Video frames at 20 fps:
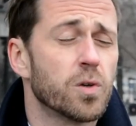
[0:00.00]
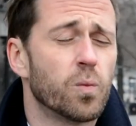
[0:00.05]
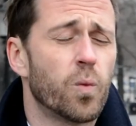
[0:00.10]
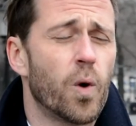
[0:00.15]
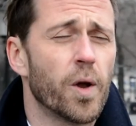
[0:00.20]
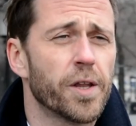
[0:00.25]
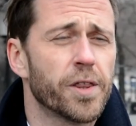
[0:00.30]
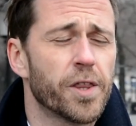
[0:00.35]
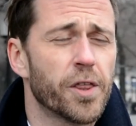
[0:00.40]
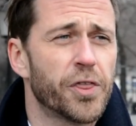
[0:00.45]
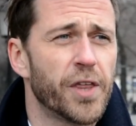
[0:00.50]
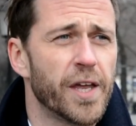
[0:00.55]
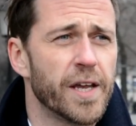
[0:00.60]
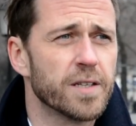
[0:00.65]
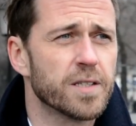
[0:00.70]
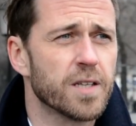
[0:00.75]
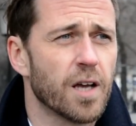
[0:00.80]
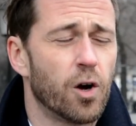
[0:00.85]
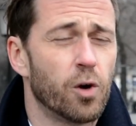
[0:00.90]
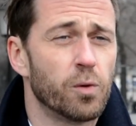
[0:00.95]
one of the
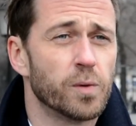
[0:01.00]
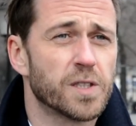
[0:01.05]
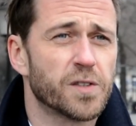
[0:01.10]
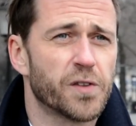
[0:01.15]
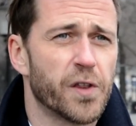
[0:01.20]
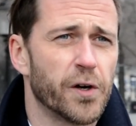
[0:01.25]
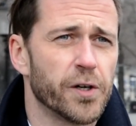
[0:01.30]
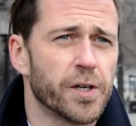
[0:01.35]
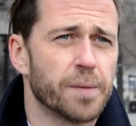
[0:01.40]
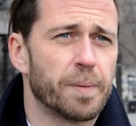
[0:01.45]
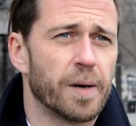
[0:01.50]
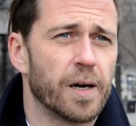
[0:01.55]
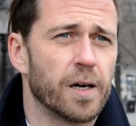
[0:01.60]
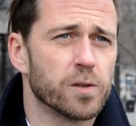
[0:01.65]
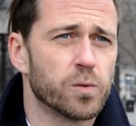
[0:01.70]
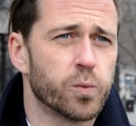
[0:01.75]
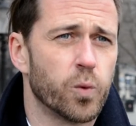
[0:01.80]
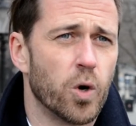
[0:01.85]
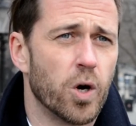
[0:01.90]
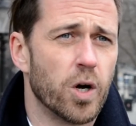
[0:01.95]
things I always thought
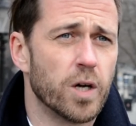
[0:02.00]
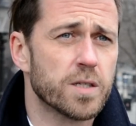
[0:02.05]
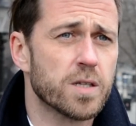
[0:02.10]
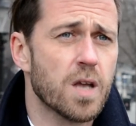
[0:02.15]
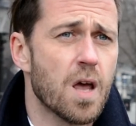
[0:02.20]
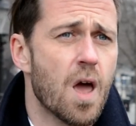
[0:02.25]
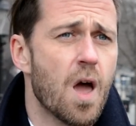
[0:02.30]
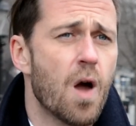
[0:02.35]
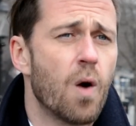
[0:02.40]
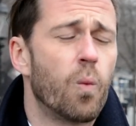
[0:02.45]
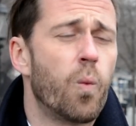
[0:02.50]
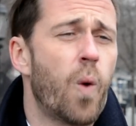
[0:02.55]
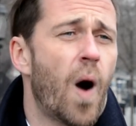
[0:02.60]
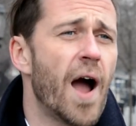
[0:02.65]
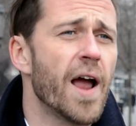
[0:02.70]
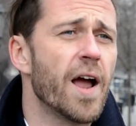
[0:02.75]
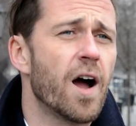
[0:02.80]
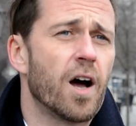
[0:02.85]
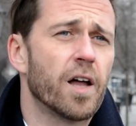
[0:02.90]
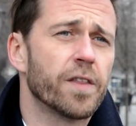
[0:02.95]
about was,
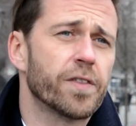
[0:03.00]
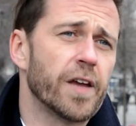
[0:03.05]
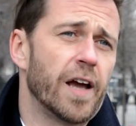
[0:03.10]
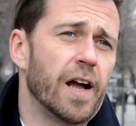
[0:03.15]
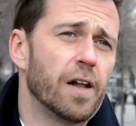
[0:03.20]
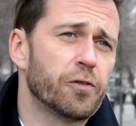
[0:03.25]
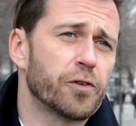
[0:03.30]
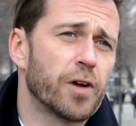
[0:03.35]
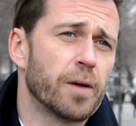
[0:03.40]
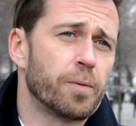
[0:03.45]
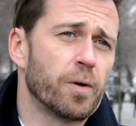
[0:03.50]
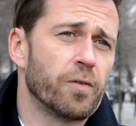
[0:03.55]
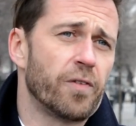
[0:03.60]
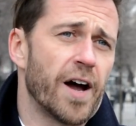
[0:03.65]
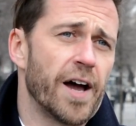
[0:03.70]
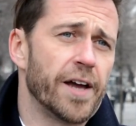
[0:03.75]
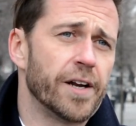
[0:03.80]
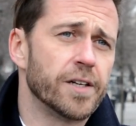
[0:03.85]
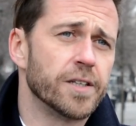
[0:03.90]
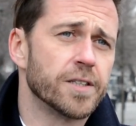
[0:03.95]
why aren't the healthcare
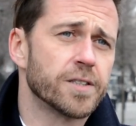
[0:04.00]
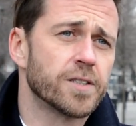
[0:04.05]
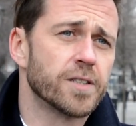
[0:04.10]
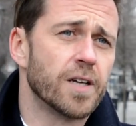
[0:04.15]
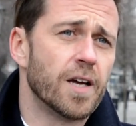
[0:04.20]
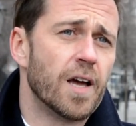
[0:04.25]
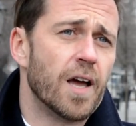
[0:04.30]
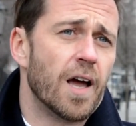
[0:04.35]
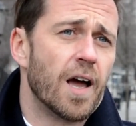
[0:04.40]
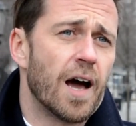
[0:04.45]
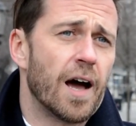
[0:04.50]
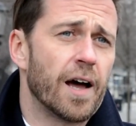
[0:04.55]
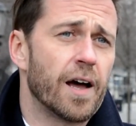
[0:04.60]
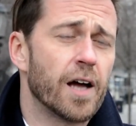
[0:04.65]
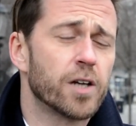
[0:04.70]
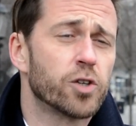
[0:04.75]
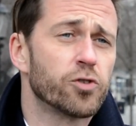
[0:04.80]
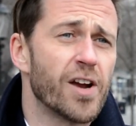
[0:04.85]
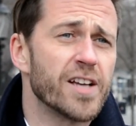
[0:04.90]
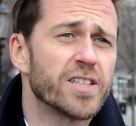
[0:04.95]
providers
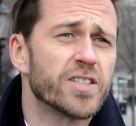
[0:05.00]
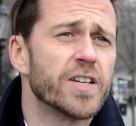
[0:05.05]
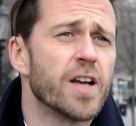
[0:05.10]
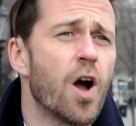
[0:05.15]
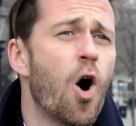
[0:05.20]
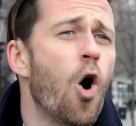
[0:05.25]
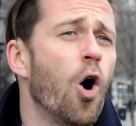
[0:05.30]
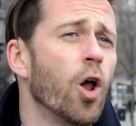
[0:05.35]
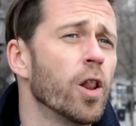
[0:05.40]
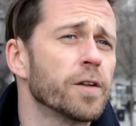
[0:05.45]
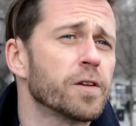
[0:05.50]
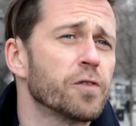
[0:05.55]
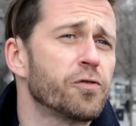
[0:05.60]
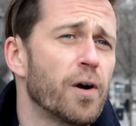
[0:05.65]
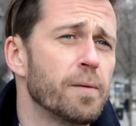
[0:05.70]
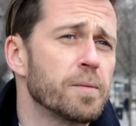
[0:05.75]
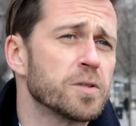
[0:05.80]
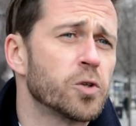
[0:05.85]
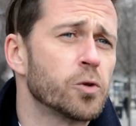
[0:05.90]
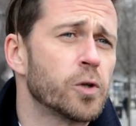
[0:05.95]
addressing all of the
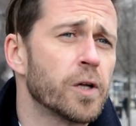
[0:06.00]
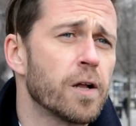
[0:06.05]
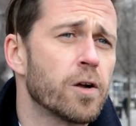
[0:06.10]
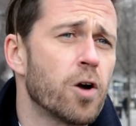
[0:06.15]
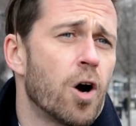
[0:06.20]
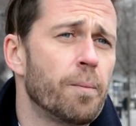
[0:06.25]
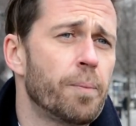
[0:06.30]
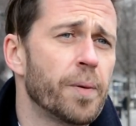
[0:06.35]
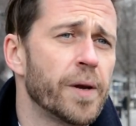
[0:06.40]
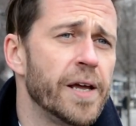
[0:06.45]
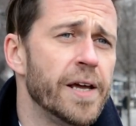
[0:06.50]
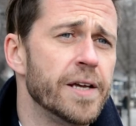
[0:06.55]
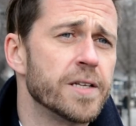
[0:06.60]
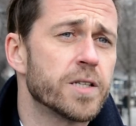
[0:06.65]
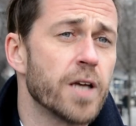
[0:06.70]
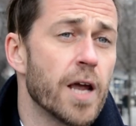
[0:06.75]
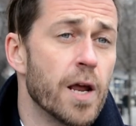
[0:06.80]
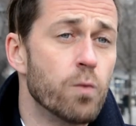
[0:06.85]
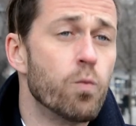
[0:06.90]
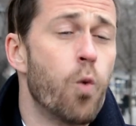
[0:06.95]
pharmaceutical
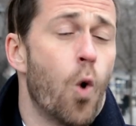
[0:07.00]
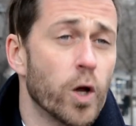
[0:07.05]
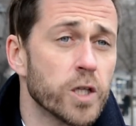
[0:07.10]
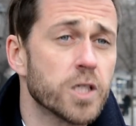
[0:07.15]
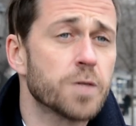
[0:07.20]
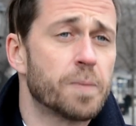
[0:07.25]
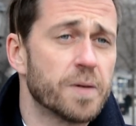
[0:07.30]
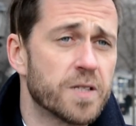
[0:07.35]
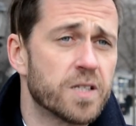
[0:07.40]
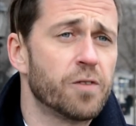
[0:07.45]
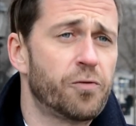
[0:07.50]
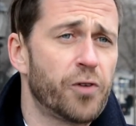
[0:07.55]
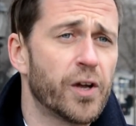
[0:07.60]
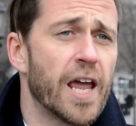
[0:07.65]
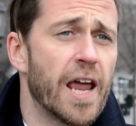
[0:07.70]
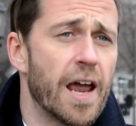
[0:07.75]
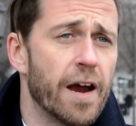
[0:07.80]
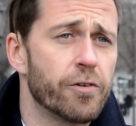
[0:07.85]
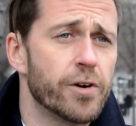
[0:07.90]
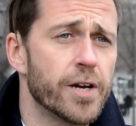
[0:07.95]
companies in one
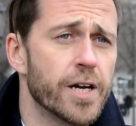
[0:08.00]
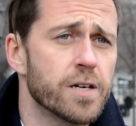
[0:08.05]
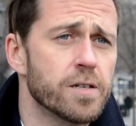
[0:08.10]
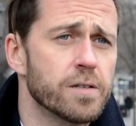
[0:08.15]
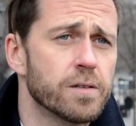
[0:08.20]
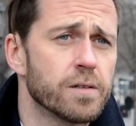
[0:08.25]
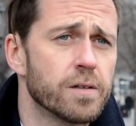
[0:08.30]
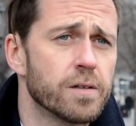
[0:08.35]
specific area?